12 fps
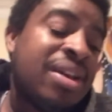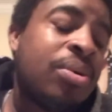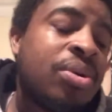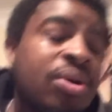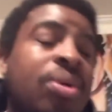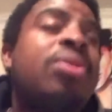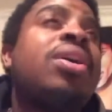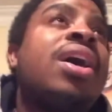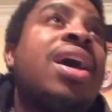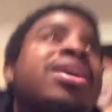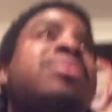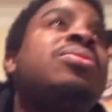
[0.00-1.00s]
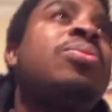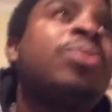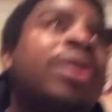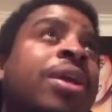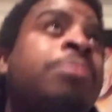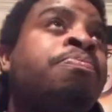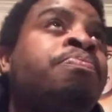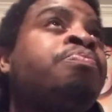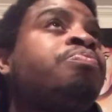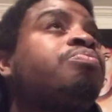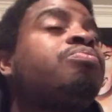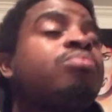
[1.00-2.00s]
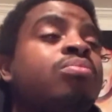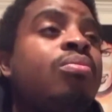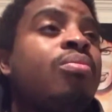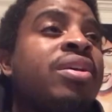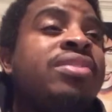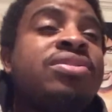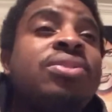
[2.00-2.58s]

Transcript: Now, Kota has to win. I